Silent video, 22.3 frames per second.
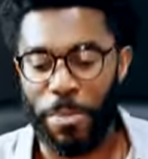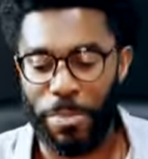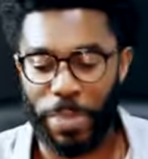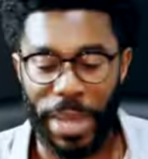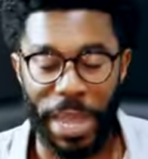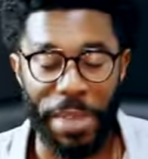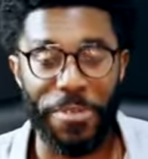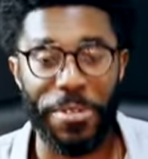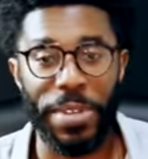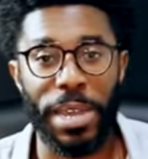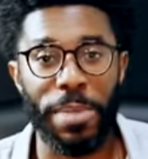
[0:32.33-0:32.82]

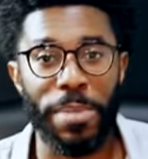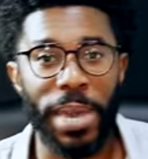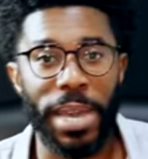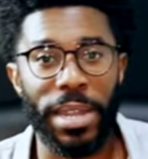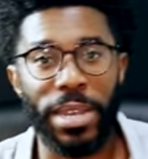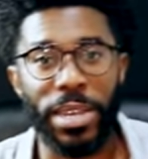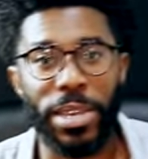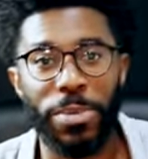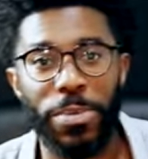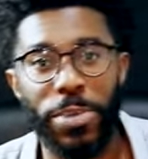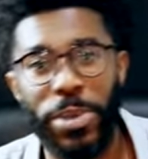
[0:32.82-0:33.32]
I'm definitely
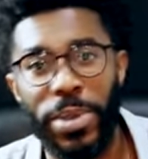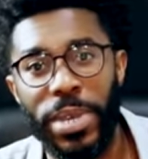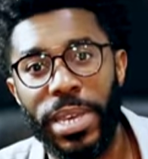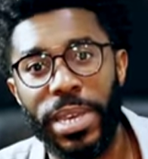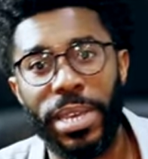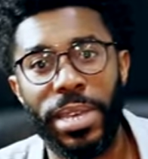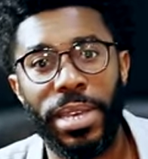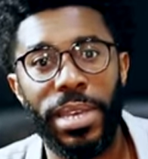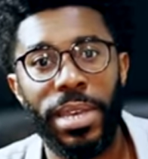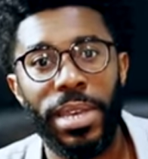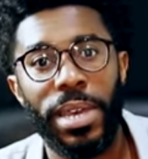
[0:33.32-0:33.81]
about the
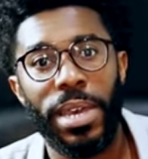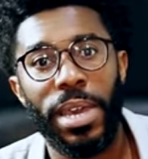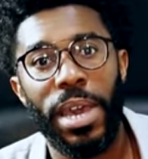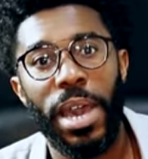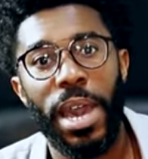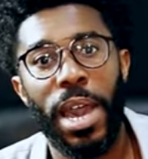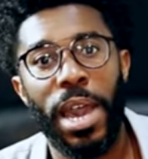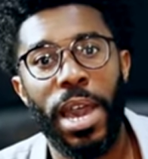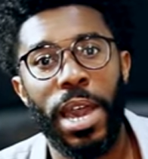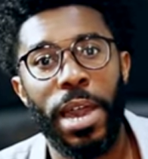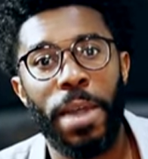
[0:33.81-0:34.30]
community,
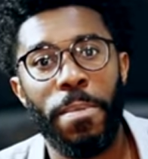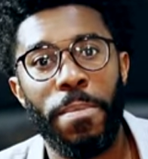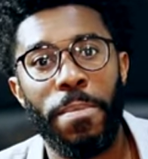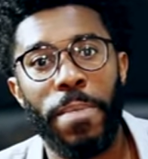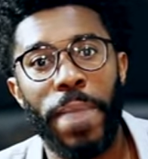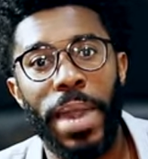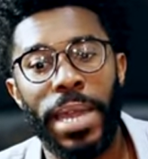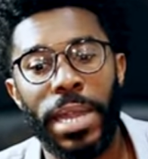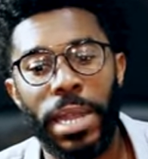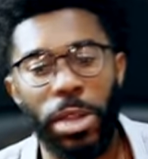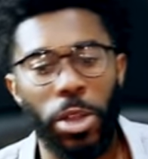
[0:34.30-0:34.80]

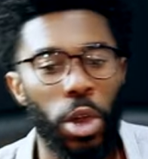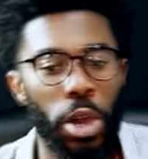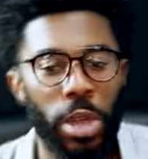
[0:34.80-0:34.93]
and